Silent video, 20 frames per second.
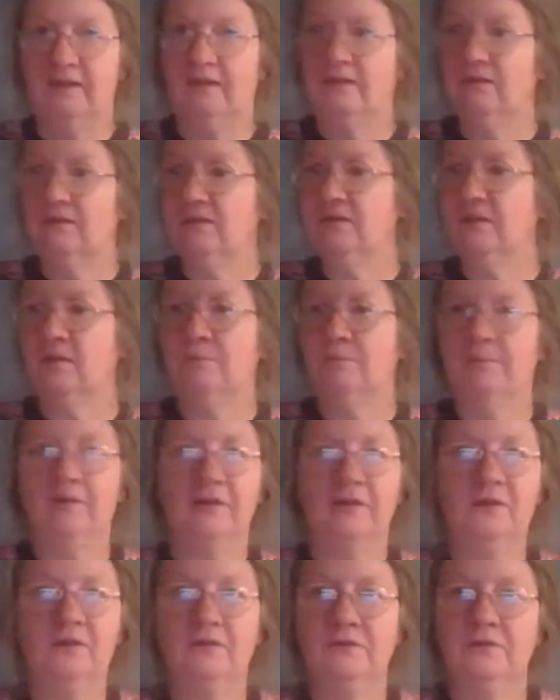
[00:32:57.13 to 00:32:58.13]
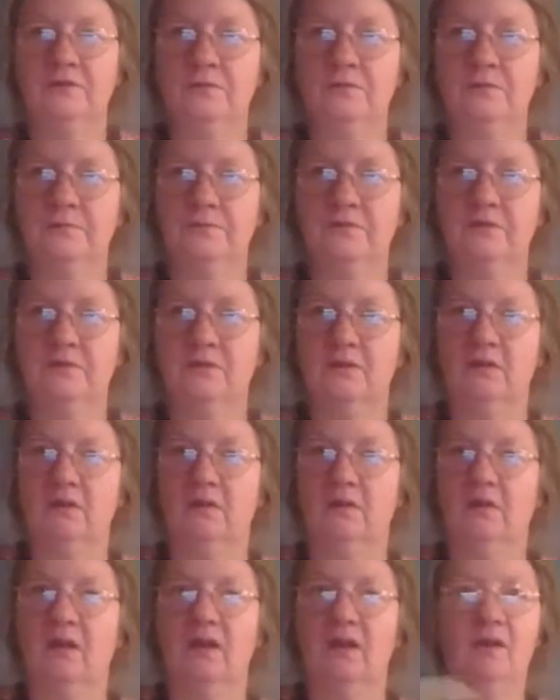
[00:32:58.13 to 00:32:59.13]
this, Pringle tubes,
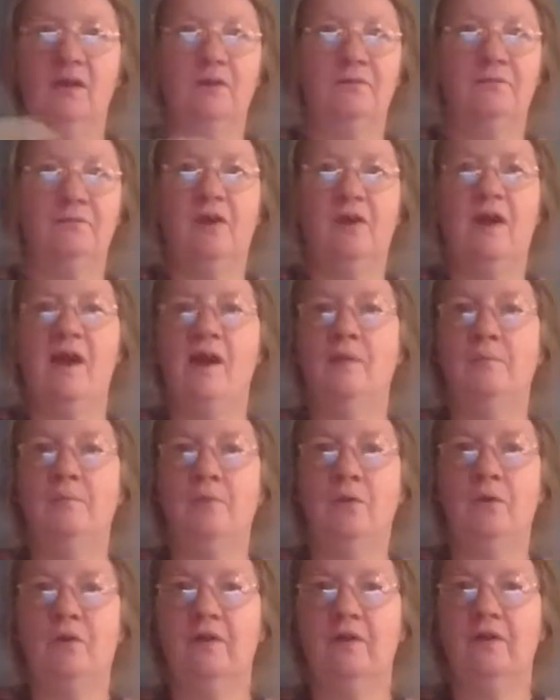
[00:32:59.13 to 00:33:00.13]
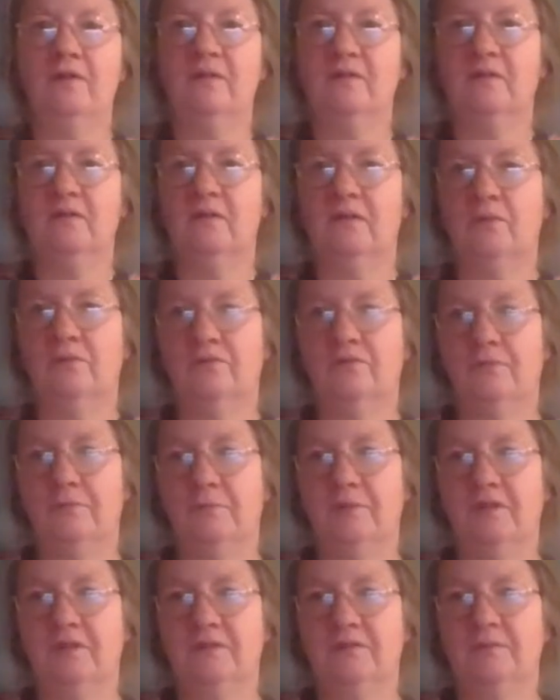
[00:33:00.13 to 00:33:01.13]
out of cardboard, from
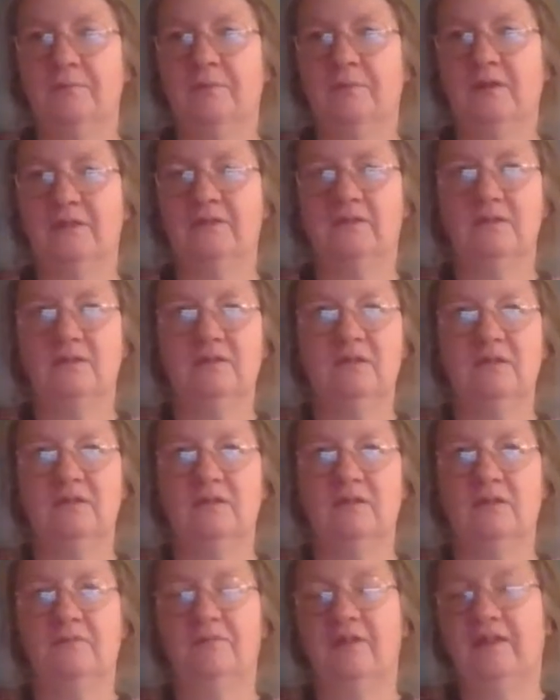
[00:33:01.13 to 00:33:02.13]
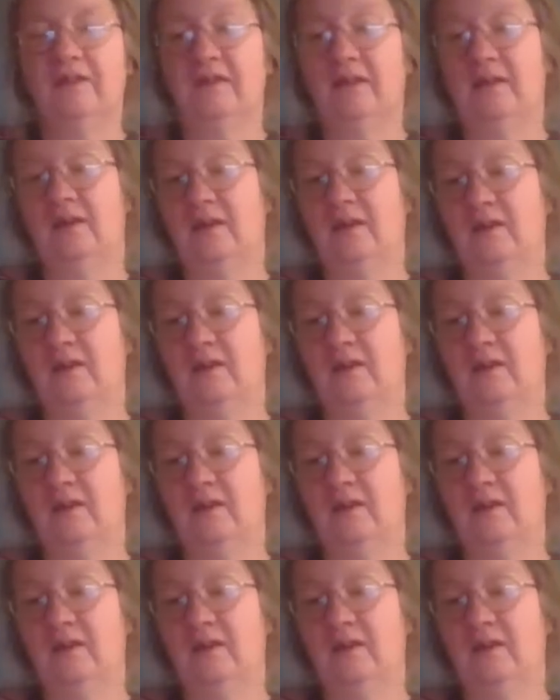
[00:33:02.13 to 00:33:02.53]
pizza boxes and stuff like that.